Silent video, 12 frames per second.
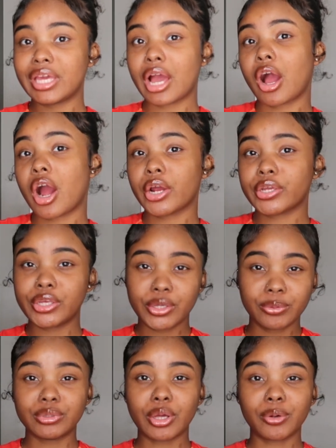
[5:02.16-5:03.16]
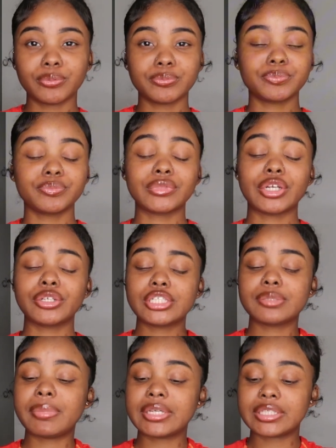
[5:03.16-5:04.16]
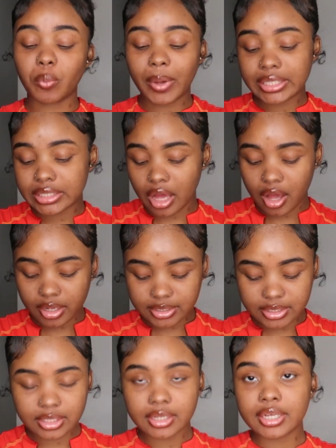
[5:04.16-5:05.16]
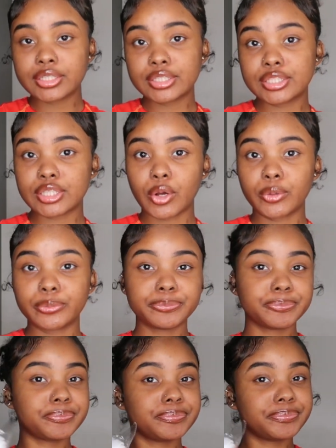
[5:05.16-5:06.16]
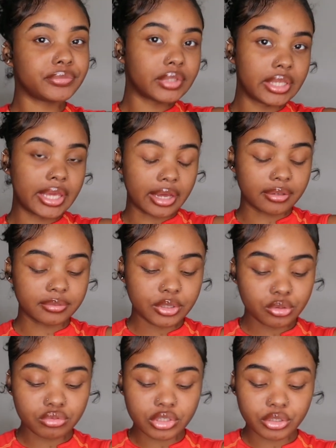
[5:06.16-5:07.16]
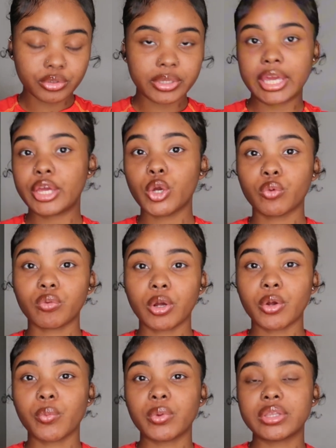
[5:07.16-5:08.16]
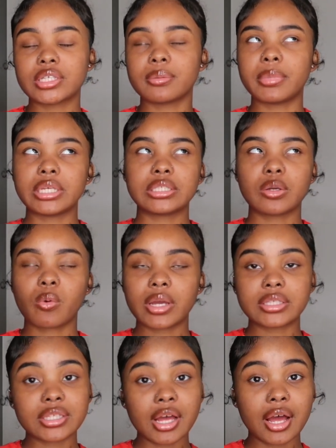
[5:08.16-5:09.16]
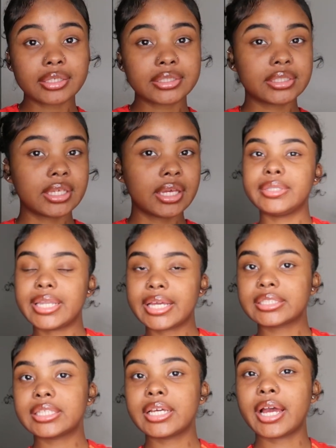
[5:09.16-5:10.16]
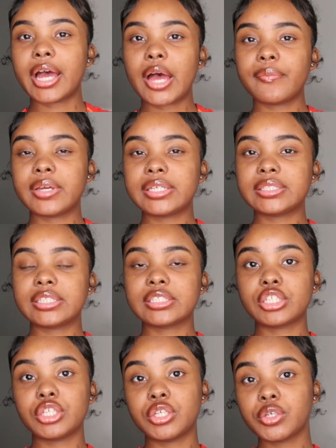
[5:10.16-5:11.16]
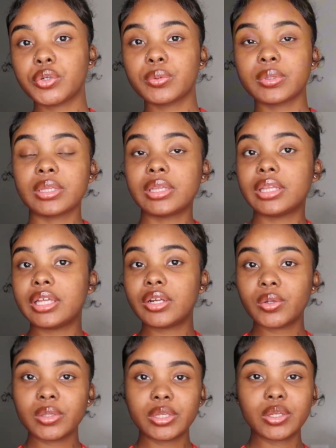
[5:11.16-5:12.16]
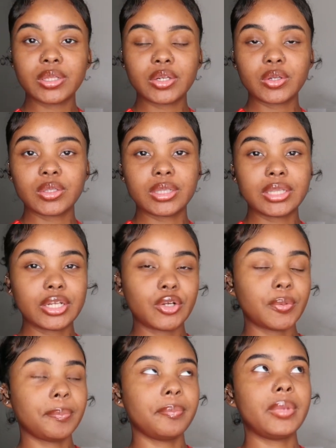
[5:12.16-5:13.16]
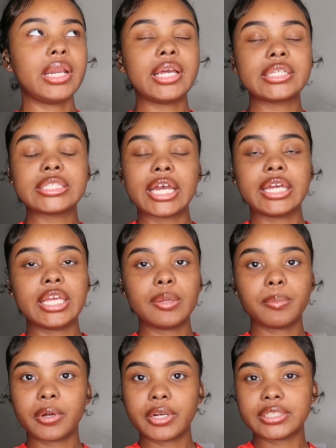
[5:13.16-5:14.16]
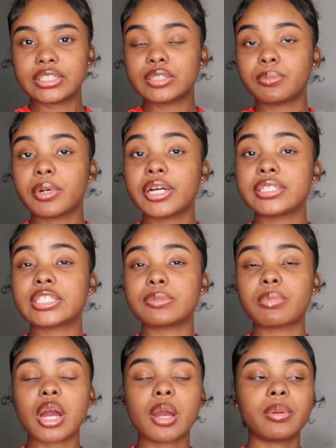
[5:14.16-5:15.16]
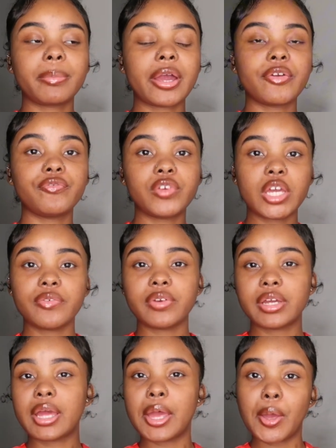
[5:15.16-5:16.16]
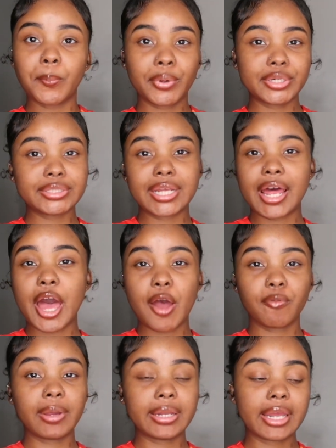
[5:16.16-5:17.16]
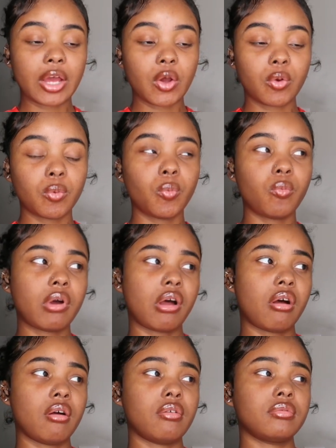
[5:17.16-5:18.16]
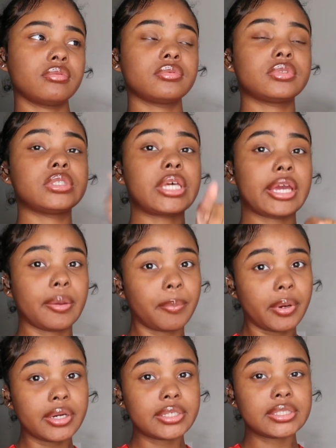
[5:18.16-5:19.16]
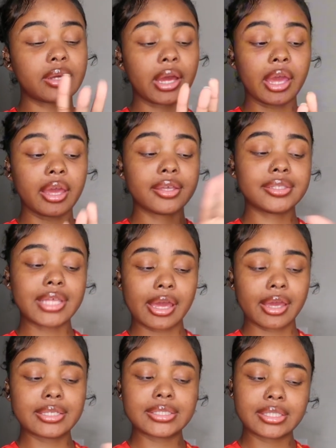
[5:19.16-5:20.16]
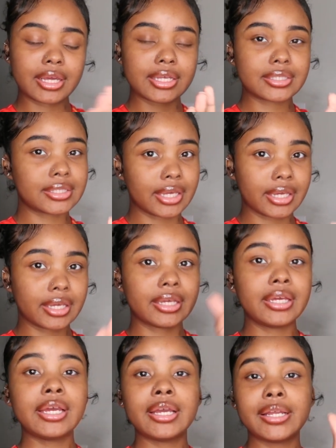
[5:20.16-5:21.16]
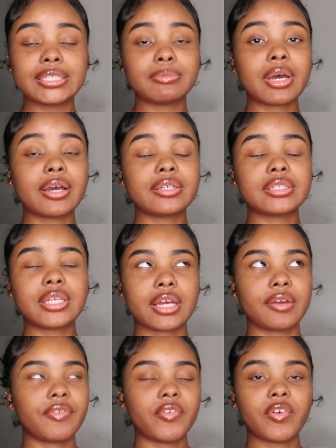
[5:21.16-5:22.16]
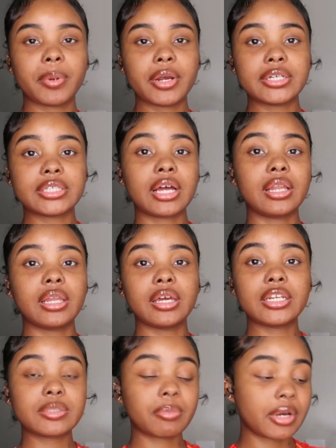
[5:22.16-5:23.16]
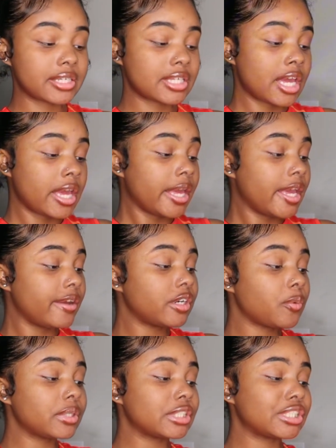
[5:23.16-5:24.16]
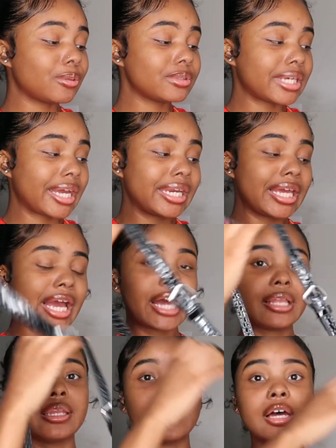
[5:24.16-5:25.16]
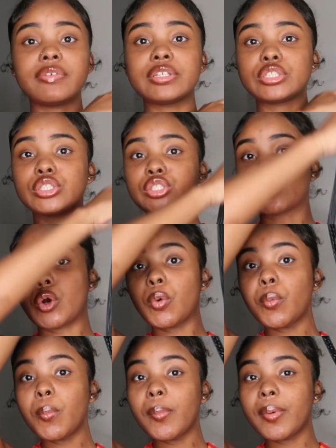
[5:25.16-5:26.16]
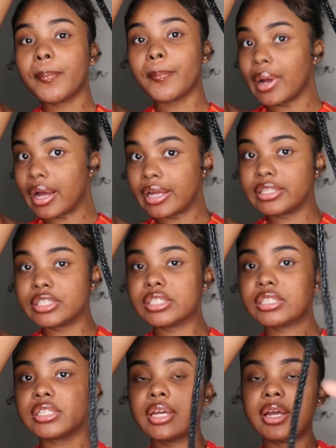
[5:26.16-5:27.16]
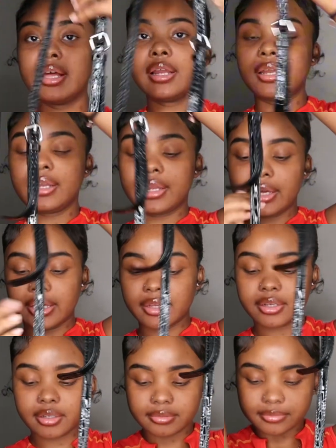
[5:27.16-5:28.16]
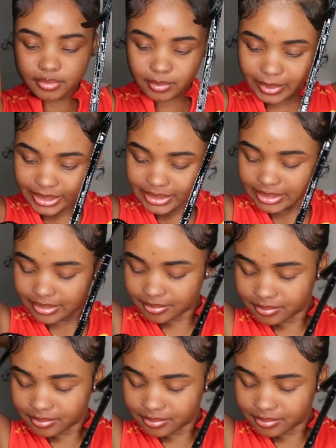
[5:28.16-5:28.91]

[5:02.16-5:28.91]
they are cute though. They're just basic white socks. So yeah you know you can't go wrong with some basic white socks next thing i have is this cute little little little little mini tiny purse this purse is probably my favorite purse that i have right now well second purse okay second second second it's my second favorite purse i love this purse you know it's so tiny i love it so much like what